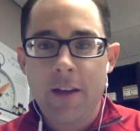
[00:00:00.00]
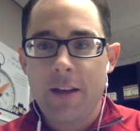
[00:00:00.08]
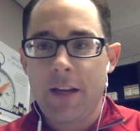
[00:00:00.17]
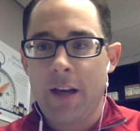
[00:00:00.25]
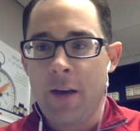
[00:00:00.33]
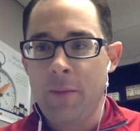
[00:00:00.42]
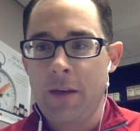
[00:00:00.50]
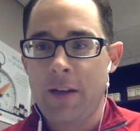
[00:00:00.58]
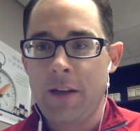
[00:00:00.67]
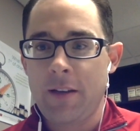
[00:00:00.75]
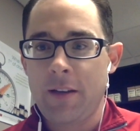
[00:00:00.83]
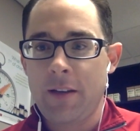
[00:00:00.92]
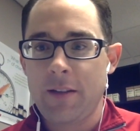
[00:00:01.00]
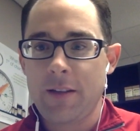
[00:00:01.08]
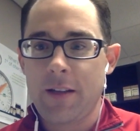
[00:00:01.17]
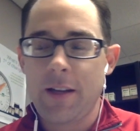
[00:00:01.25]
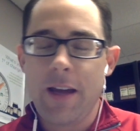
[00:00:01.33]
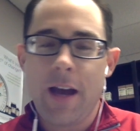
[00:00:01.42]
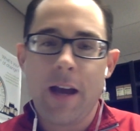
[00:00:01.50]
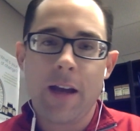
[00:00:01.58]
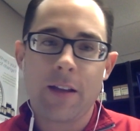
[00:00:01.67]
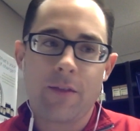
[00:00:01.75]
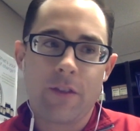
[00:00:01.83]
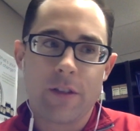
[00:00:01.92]
They come in, they said, yeah, I
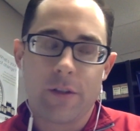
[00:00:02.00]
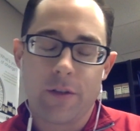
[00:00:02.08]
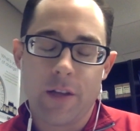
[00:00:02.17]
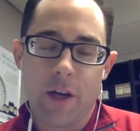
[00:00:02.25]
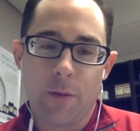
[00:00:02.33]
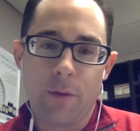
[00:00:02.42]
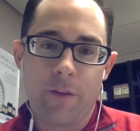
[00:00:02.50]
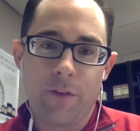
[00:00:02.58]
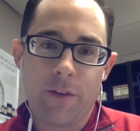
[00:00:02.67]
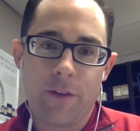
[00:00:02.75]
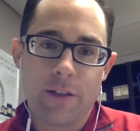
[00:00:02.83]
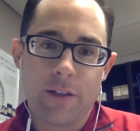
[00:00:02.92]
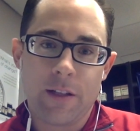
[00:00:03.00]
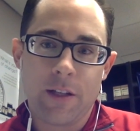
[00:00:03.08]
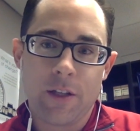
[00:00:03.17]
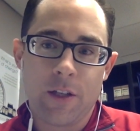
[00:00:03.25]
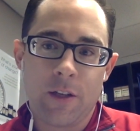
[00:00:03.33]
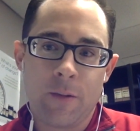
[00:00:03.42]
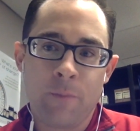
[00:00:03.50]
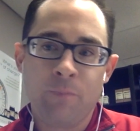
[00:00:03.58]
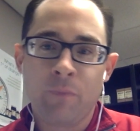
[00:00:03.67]
had physical therapy for this condition.